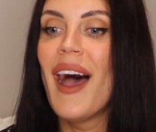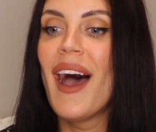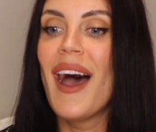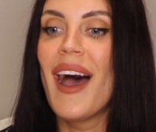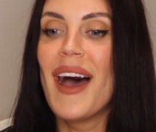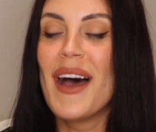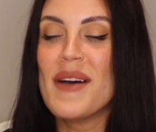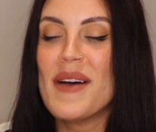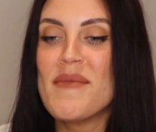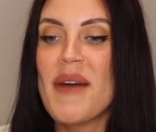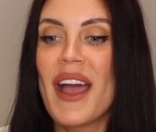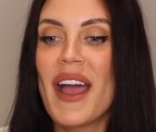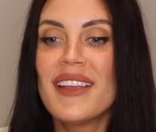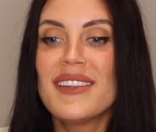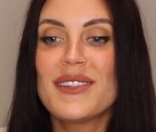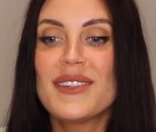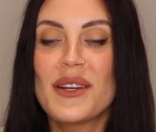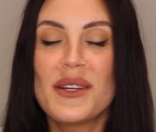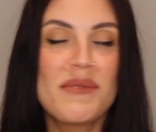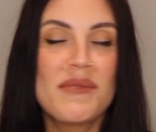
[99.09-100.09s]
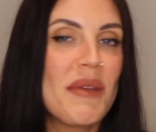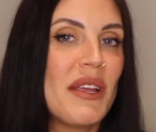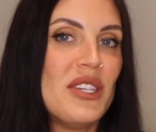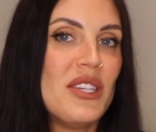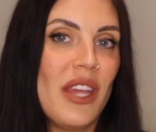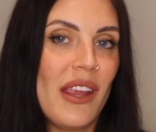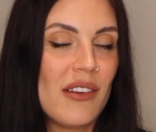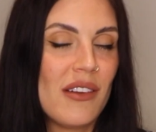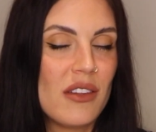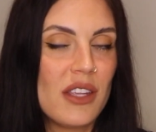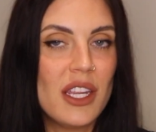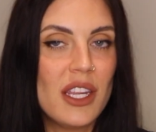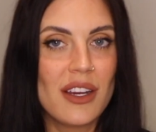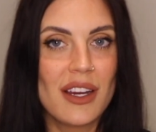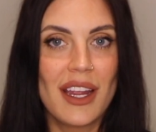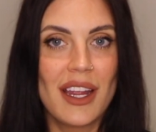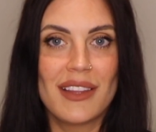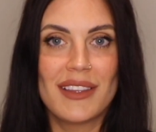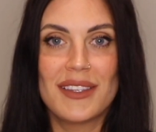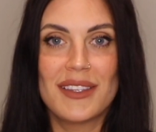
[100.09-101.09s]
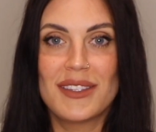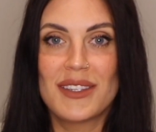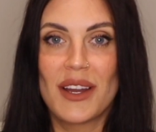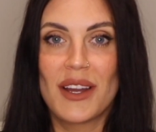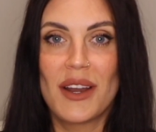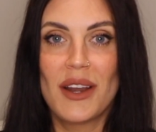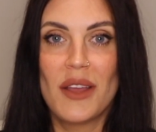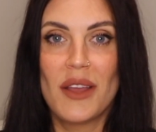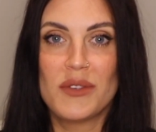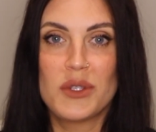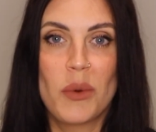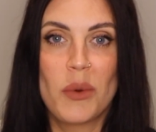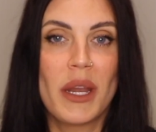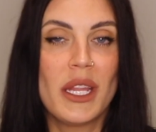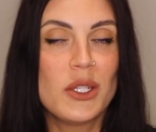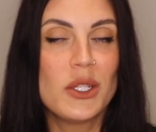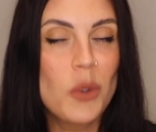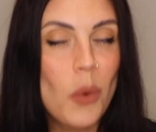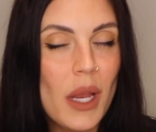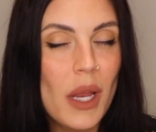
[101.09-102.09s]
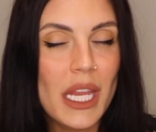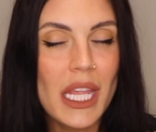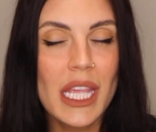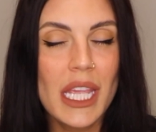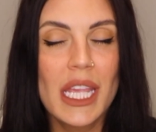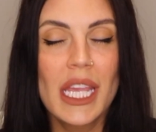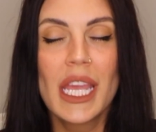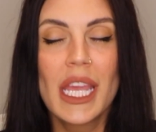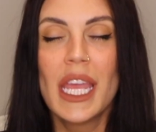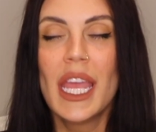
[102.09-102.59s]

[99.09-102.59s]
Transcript: I started my channel here at the start of 2020